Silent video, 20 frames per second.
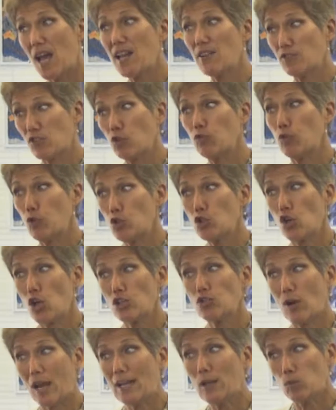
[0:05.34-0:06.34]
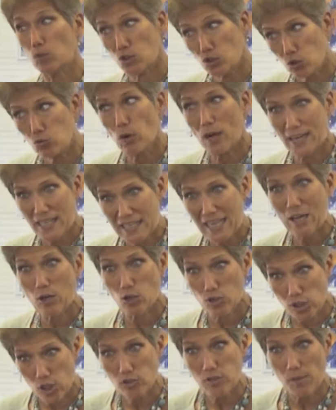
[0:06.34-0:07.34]
be honest, if you saw a dragon, wouldn't you write it down
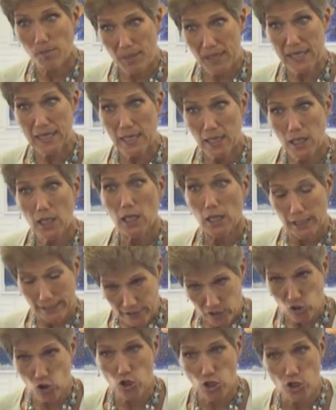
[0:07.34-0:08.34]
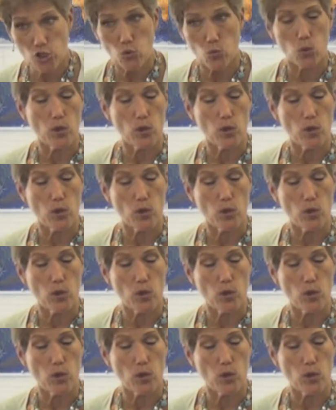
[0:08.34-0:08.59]
or tell somebody? Sure